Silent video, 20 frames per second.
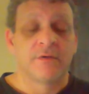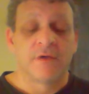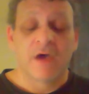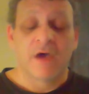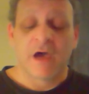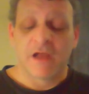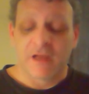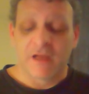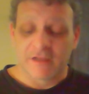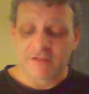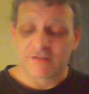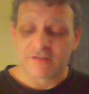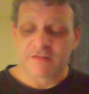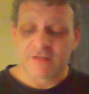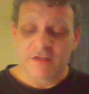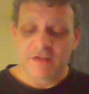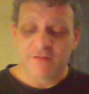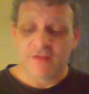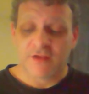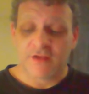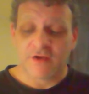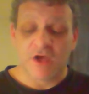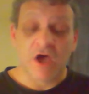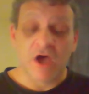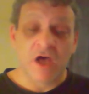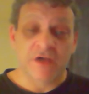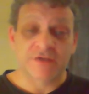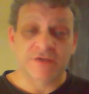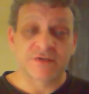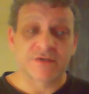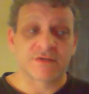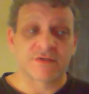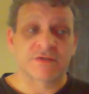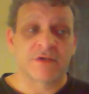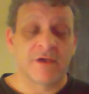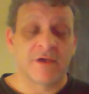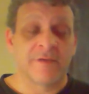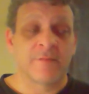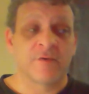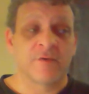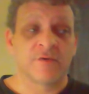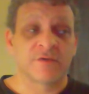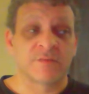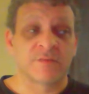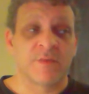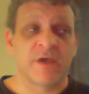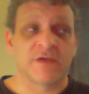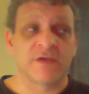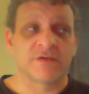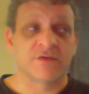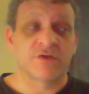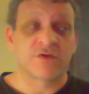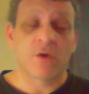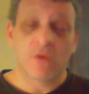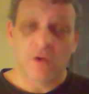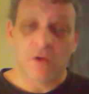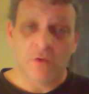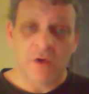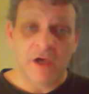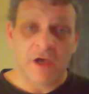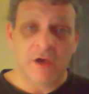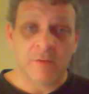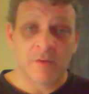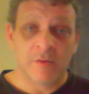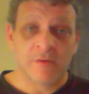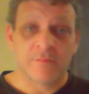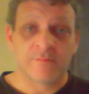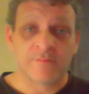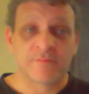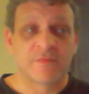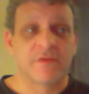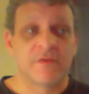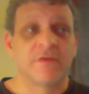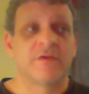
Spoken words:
I like to say that Us is Gabriel's best solo album.